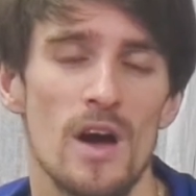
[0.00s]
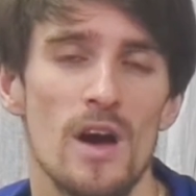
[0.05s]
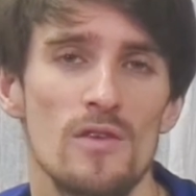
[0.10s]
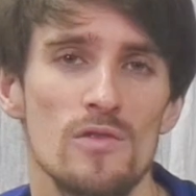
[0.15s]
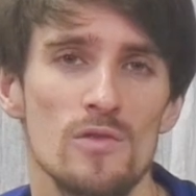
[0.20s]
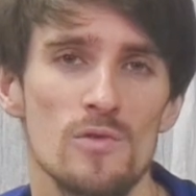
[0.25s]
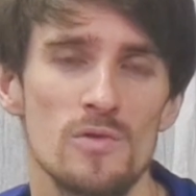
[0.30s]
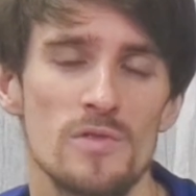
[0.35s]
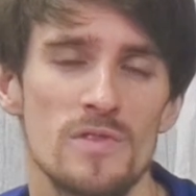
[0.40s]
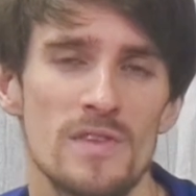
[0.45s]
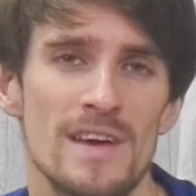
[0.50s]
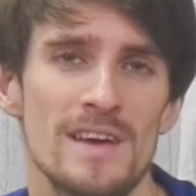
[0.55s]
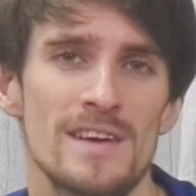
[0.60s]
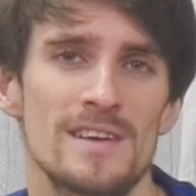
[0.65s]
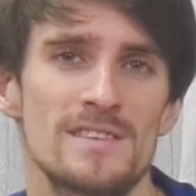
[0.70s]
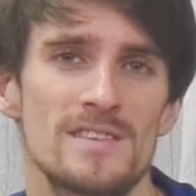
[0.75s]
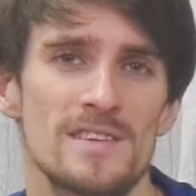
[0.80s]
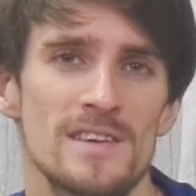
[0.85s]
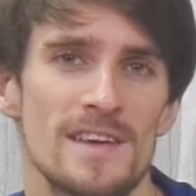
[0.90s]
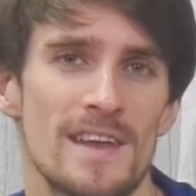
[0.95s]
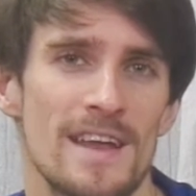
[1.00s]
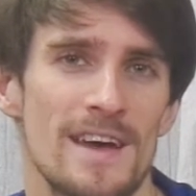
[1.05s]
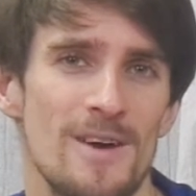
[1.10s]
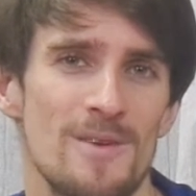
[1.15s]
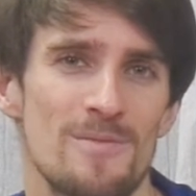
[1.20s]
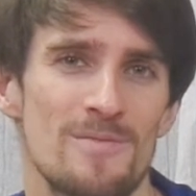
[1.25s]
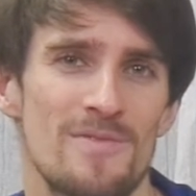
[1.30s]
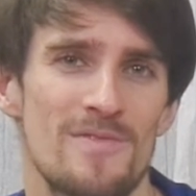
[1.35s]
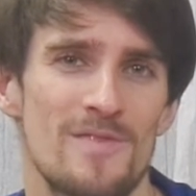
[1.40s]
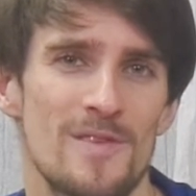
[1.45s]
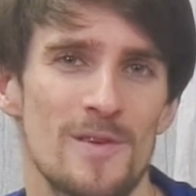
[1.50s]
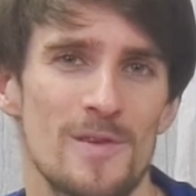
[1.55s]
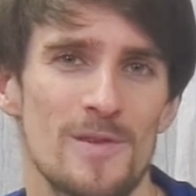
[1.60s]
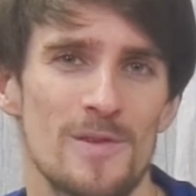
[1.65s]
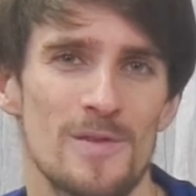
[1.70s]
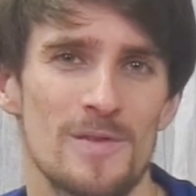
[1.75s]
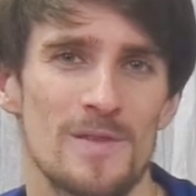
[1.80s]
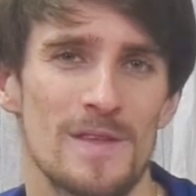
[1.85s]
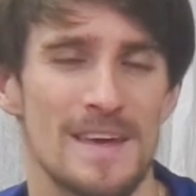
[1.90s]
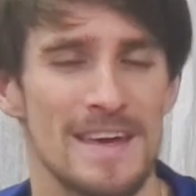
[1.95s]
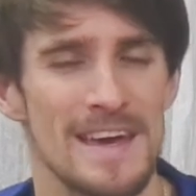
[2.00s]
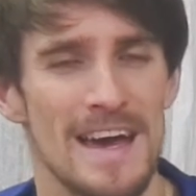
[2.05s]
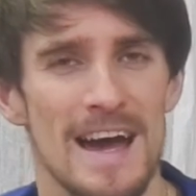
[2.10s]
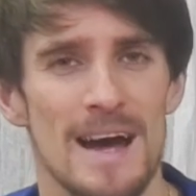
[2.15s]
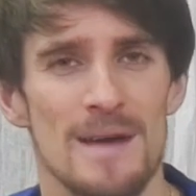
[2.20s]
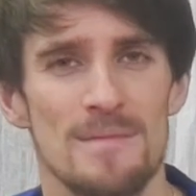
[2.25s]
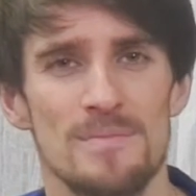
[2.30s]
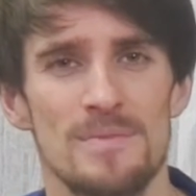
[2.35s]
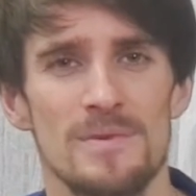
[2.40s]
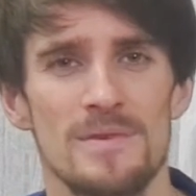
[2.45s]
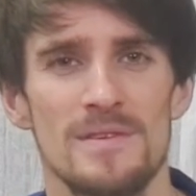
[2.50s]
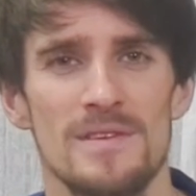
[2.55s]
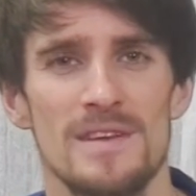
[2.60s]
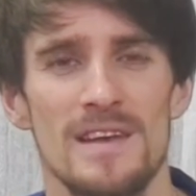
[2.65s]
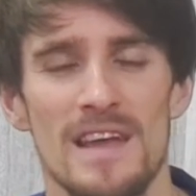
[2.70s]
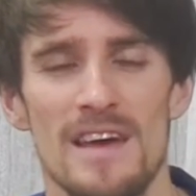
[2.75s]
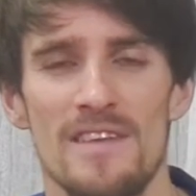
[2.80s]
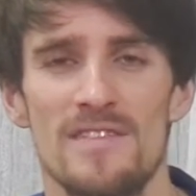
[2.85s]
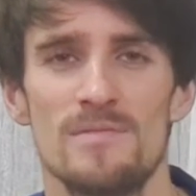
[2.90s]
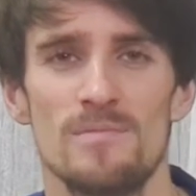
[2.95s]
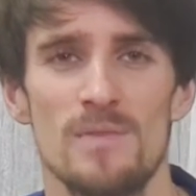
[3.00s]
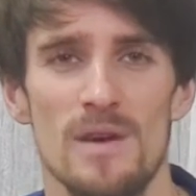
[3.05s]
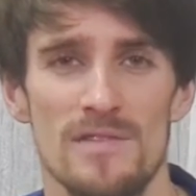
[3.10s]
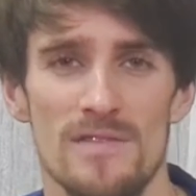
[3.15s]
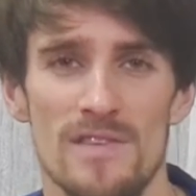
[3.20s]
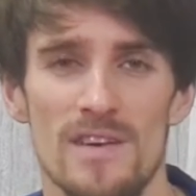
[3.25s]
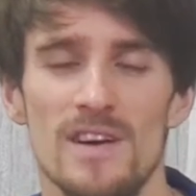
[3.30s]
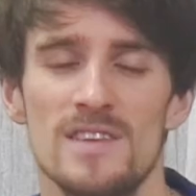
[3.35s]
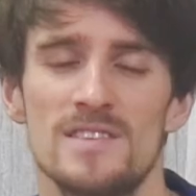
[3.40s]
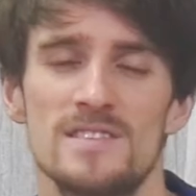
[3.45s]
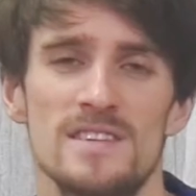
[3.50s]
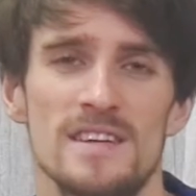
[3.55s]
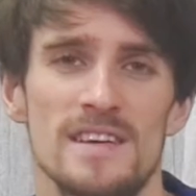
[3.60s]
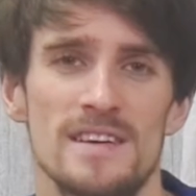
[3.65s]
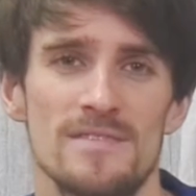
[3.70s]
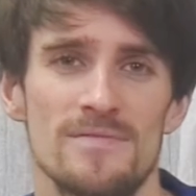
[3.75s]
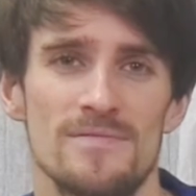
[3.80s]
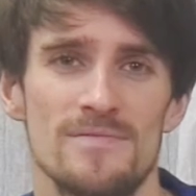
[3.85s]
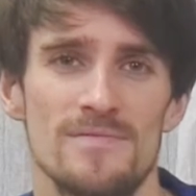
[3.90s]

are all things that can help fill the gap left by fasting.